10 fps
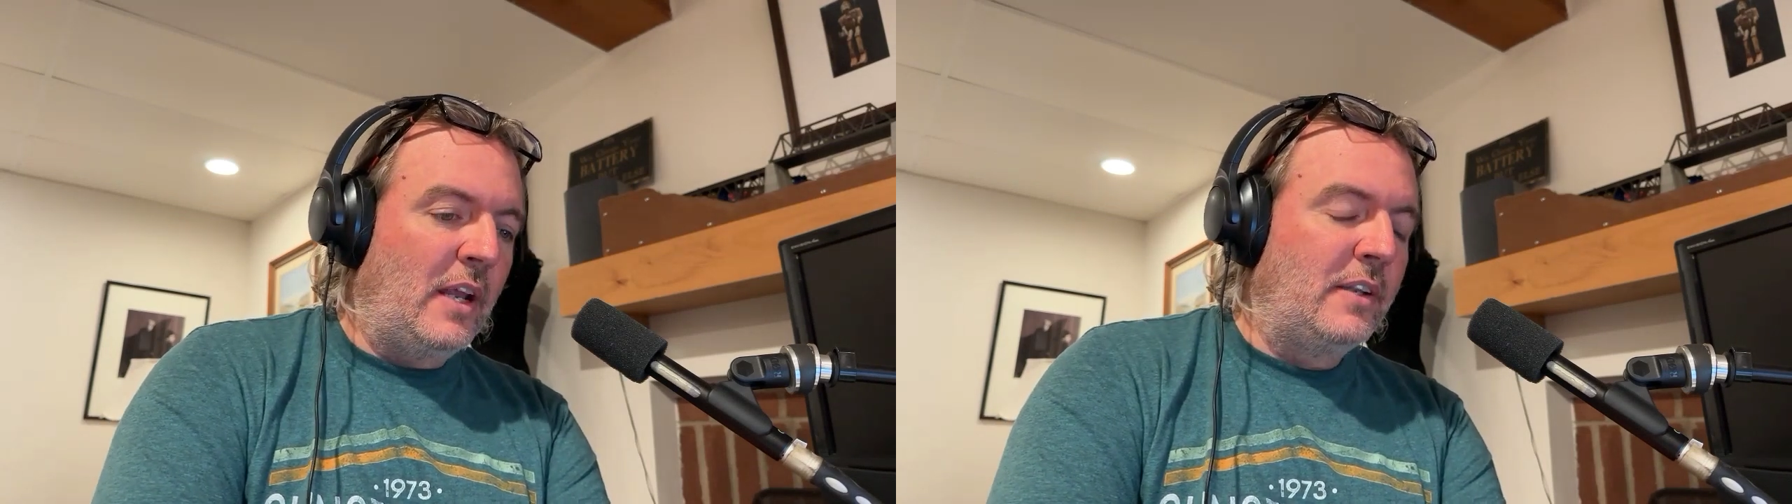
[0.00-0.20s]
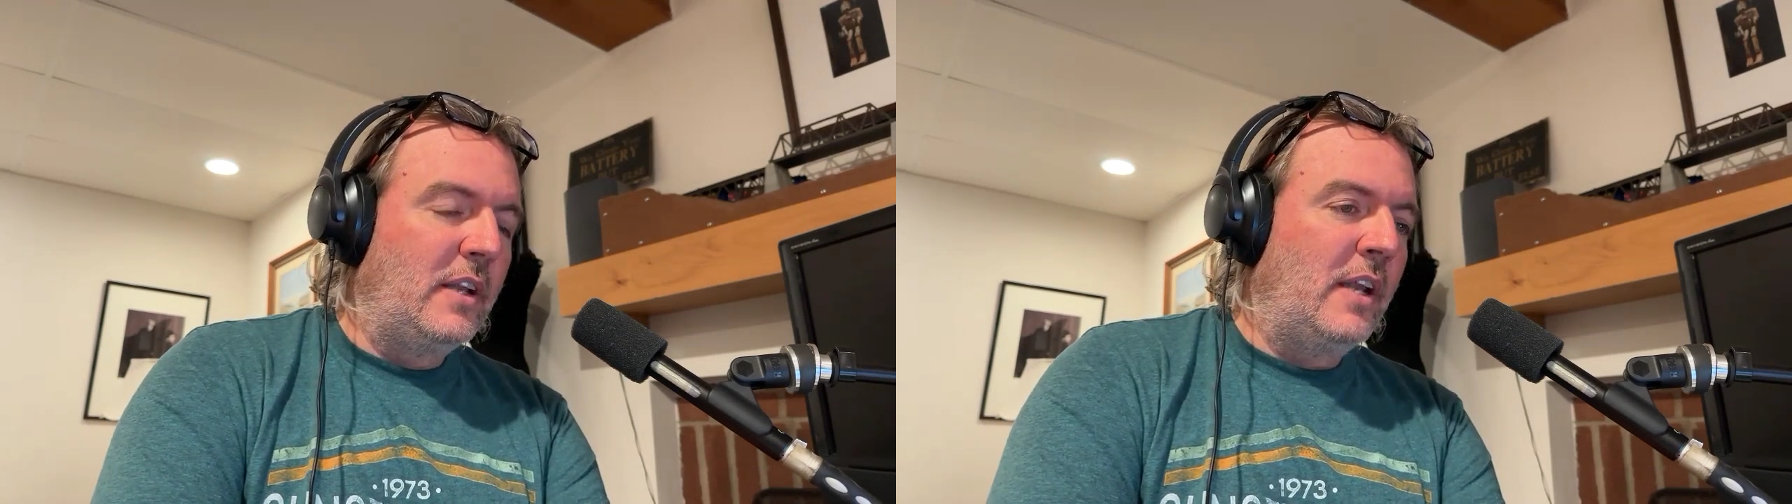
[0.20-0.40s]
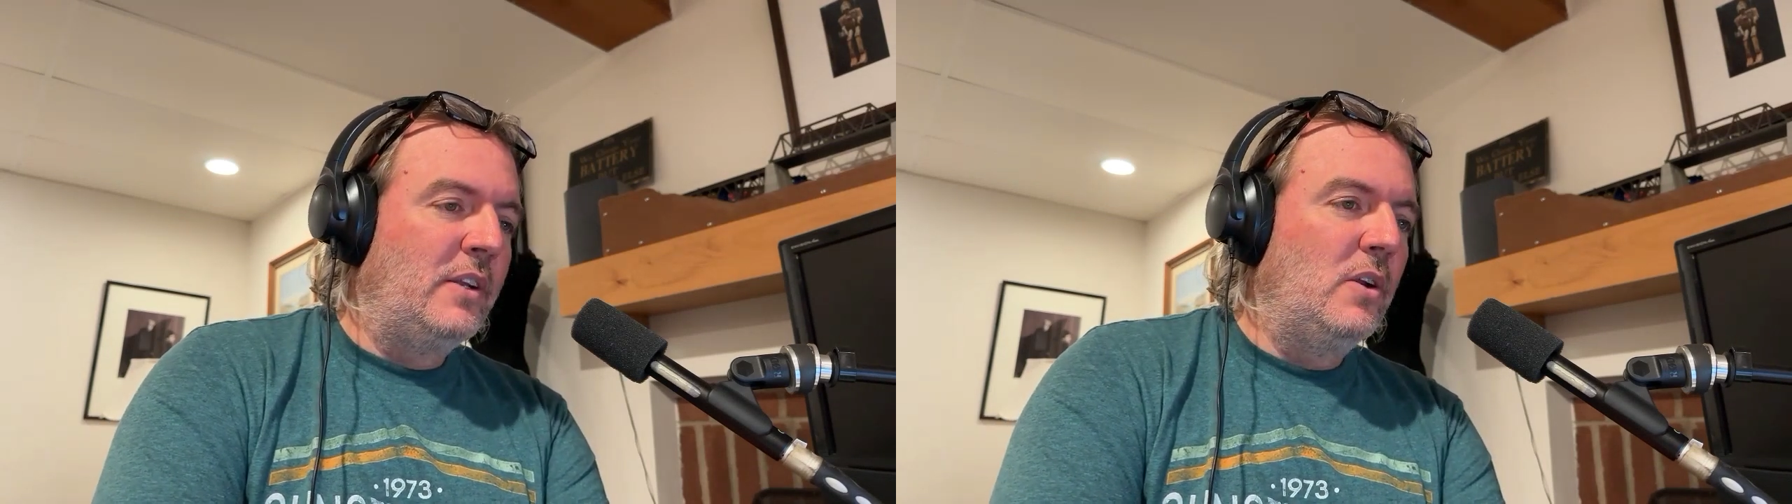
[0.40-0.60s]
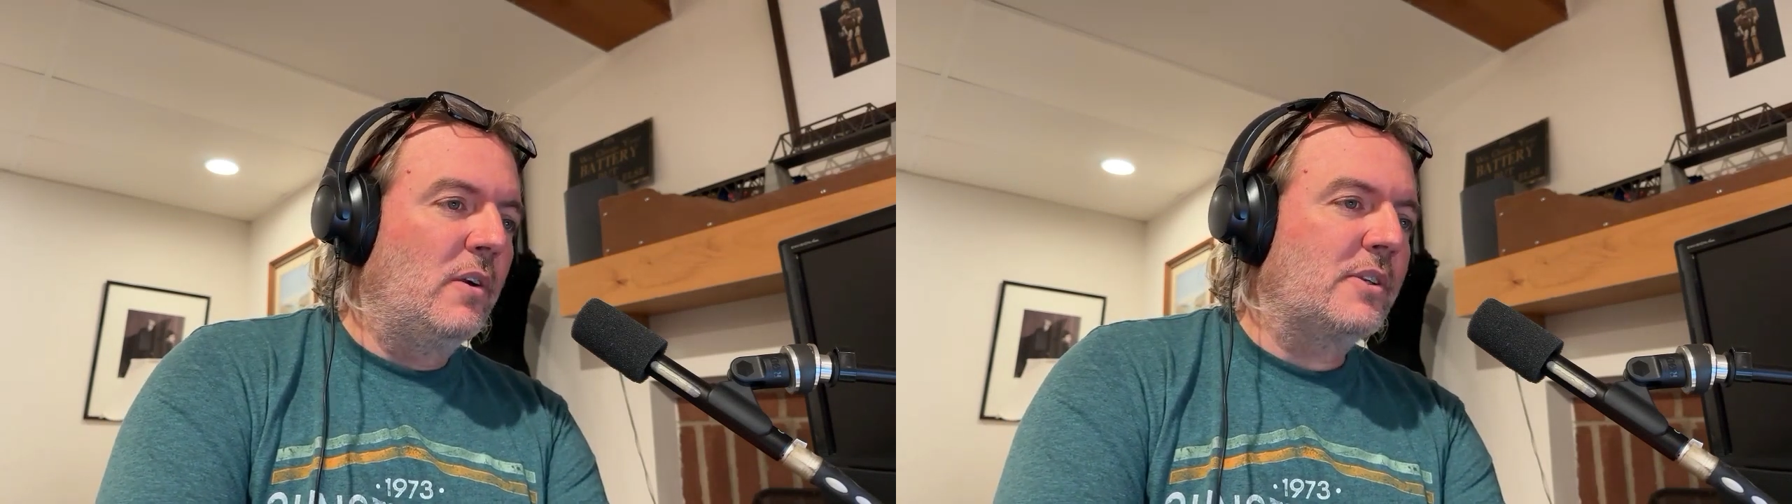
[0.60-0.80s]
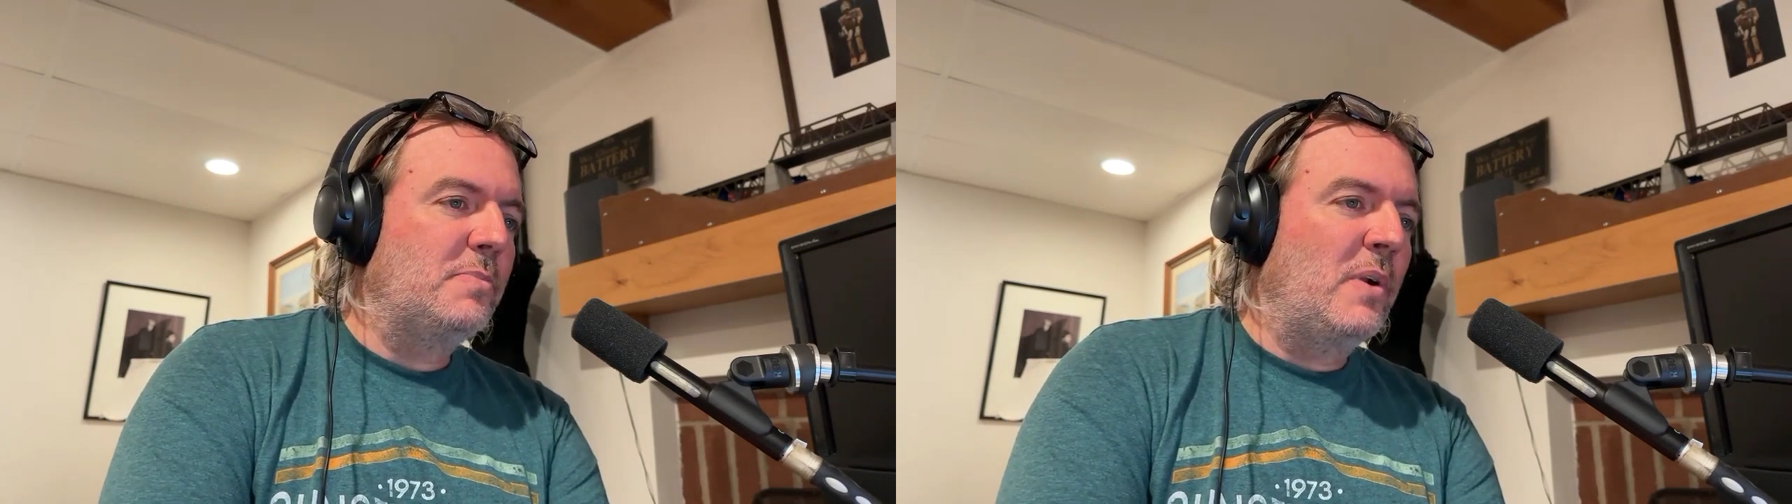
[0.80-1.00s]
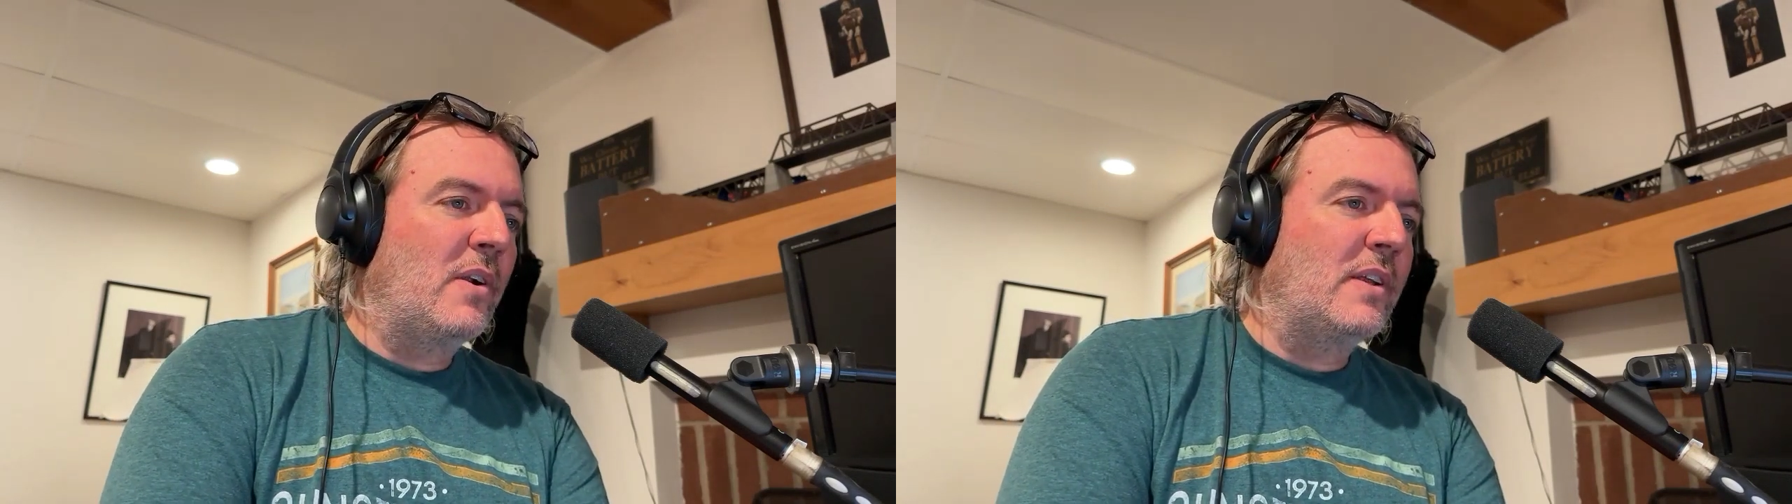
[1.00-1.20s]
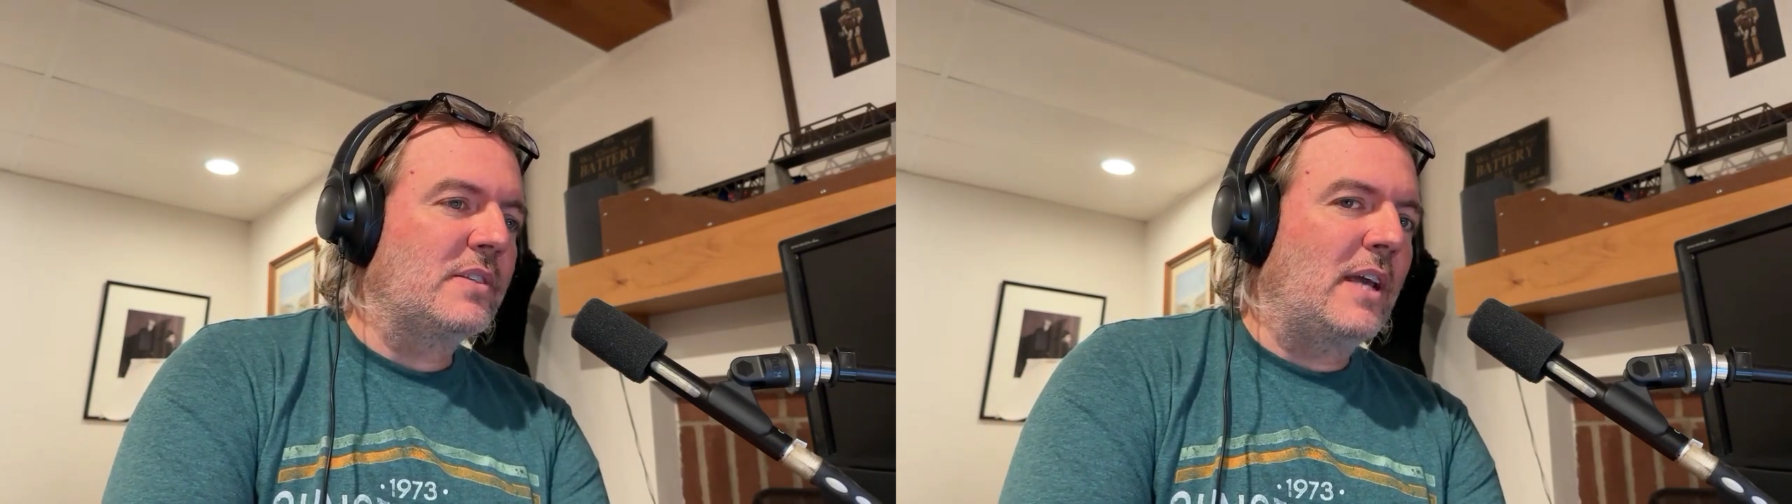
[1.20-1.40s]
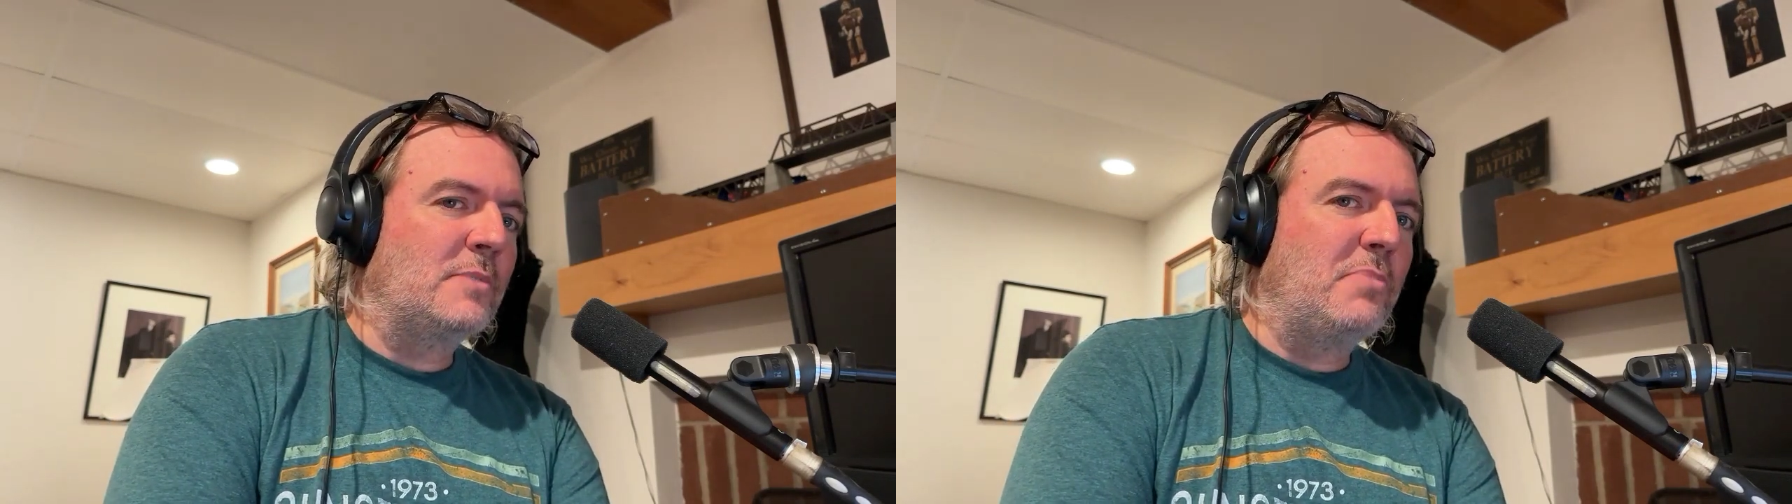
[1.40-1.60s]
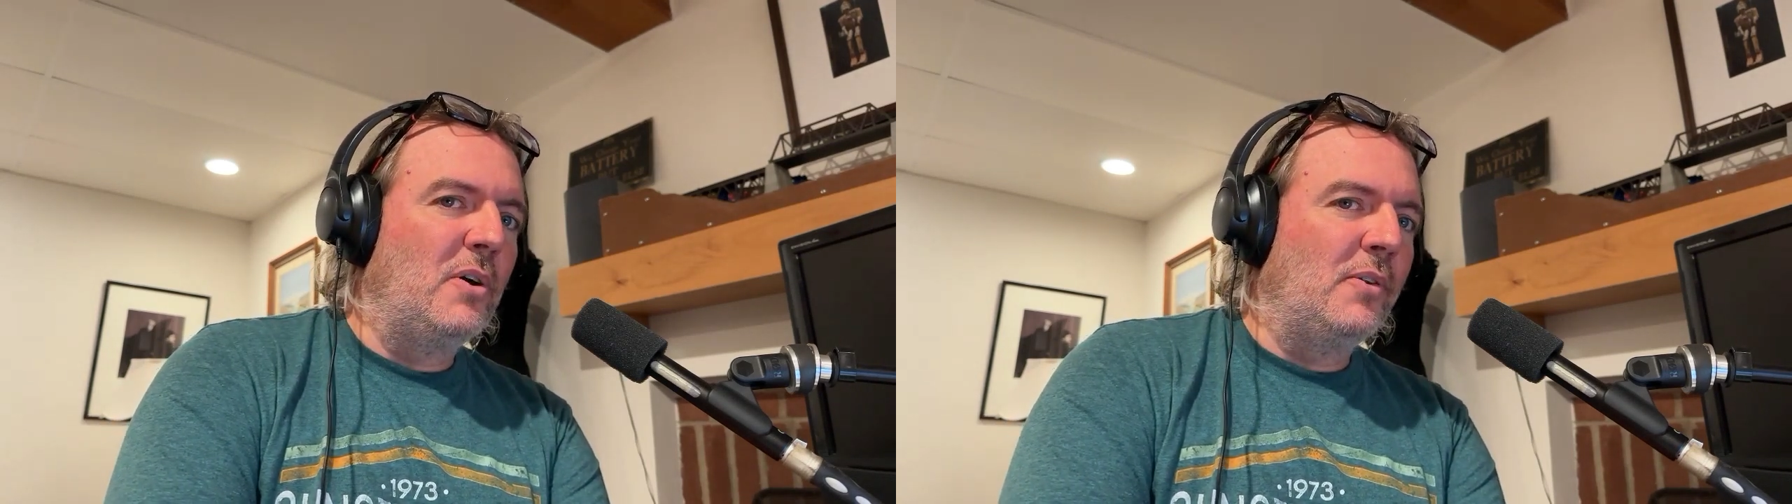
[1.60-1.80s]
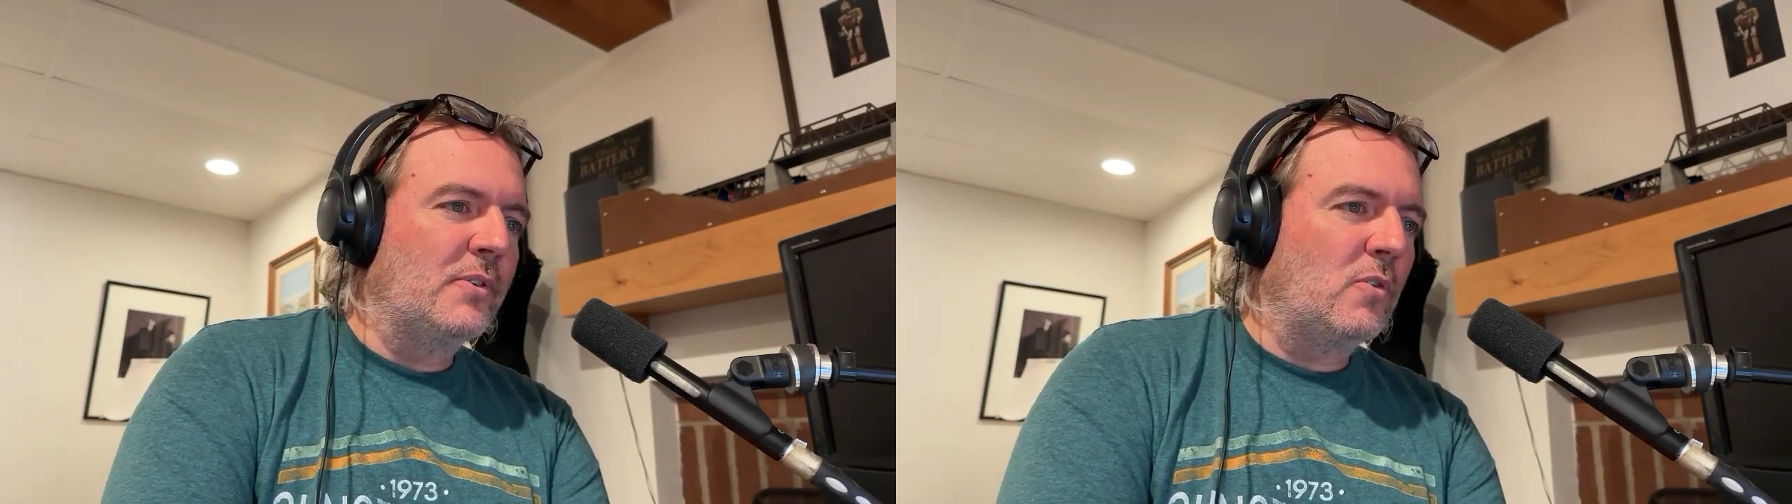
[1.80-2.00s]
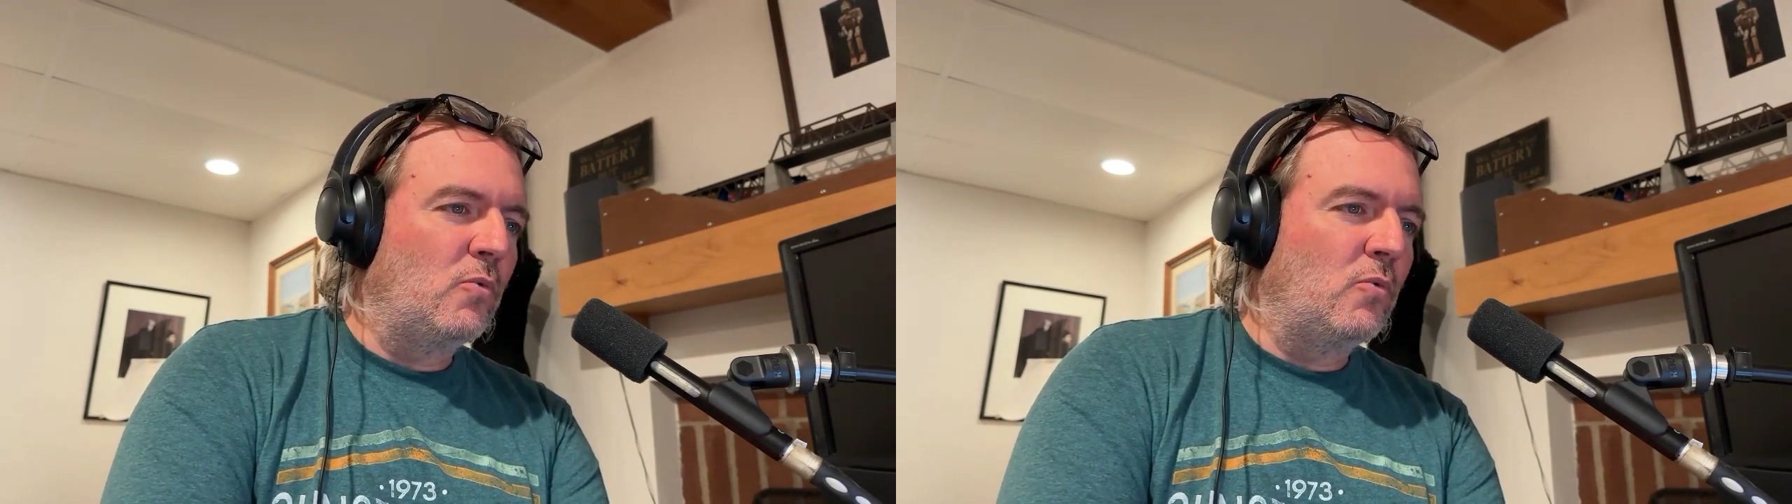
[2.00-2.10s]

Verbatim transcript: And, and your experience has built